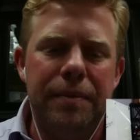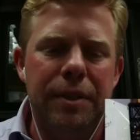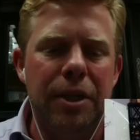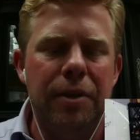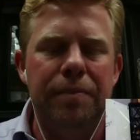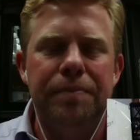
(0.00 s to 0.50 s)

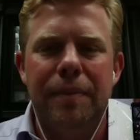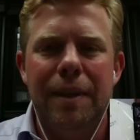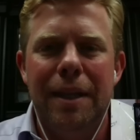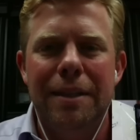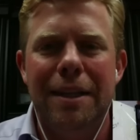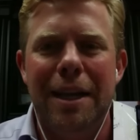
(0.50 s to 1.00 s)
So
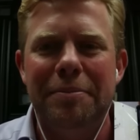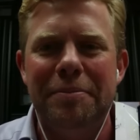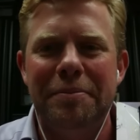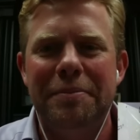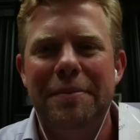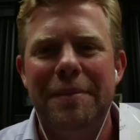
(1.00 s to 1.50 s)
that's kind of
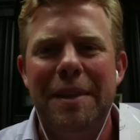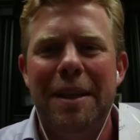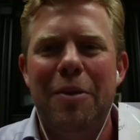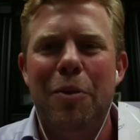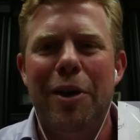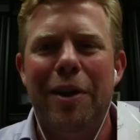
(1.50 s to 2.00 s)

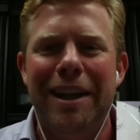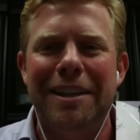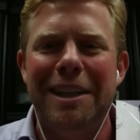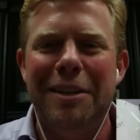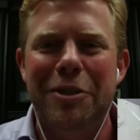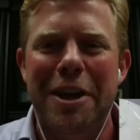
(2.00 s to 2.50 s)
where I
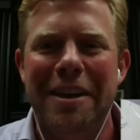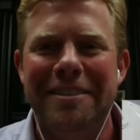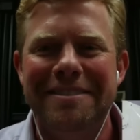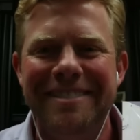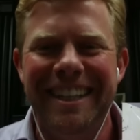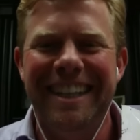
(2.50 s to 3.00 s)
like to leave you
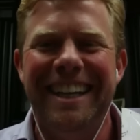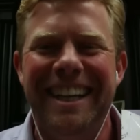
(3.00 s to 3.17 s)
at. Yeah,